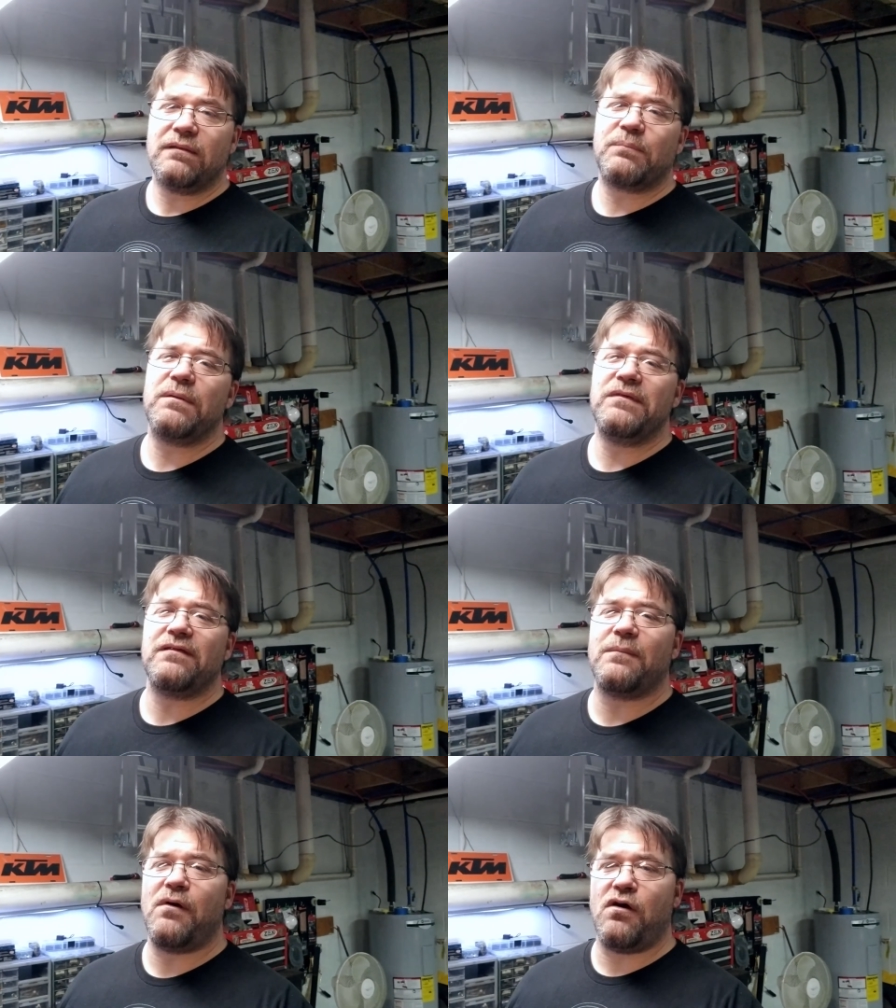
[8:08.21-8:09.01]
bring me
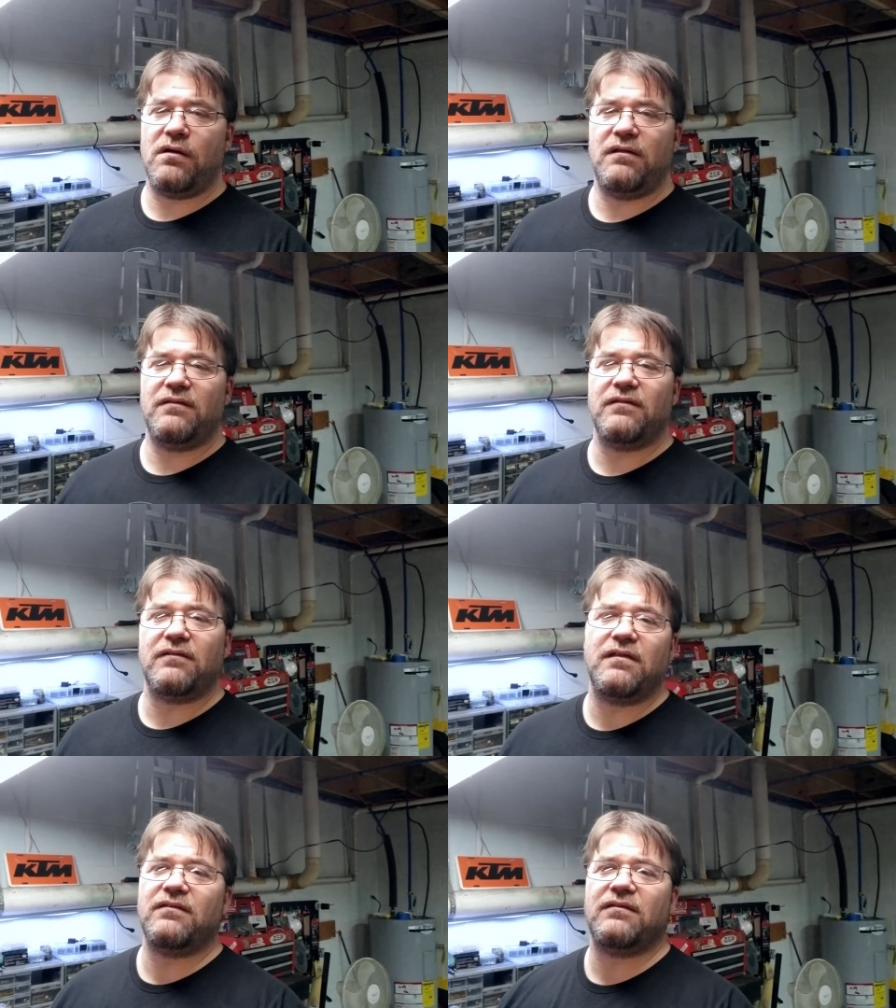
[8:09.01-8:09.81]
something hard. This
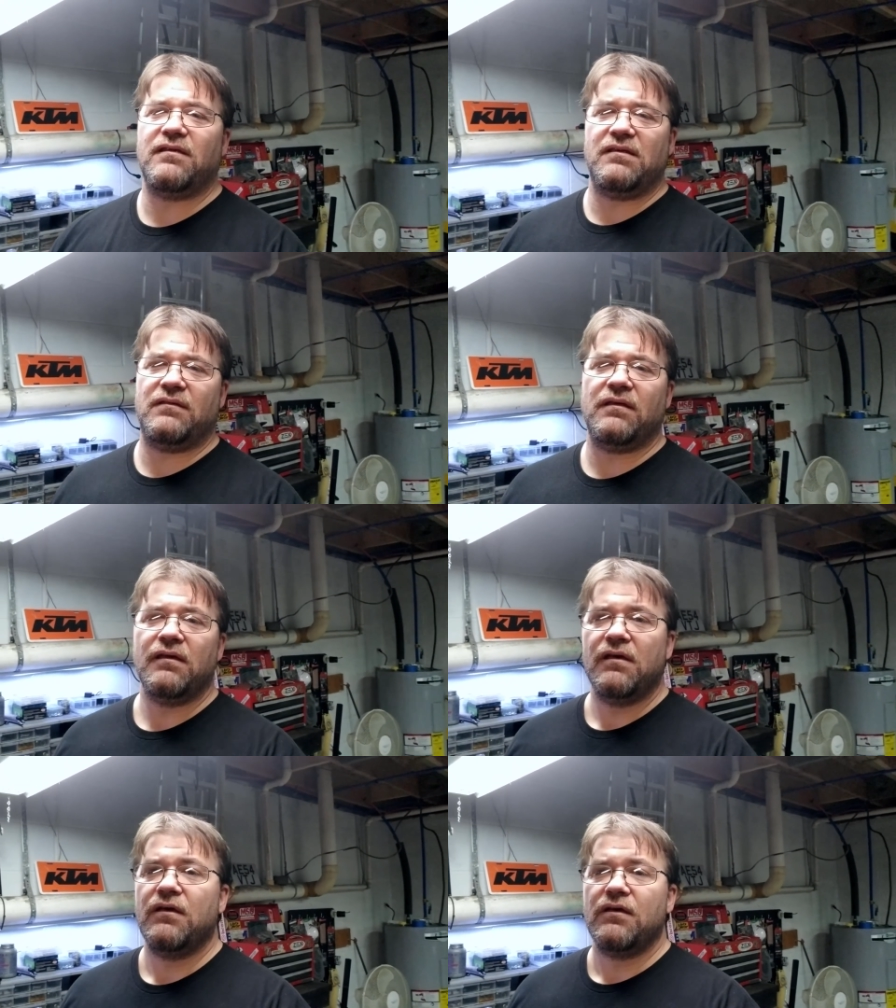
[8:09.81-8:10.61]
is easy.
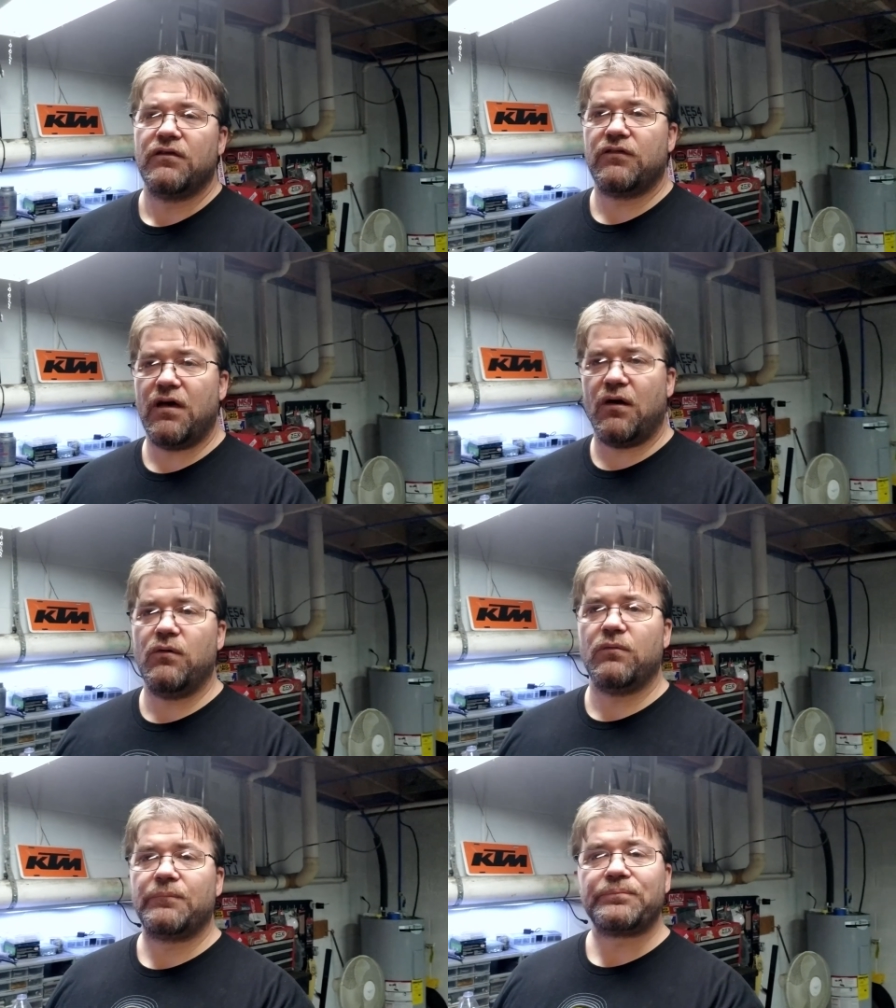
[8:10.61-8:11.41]
So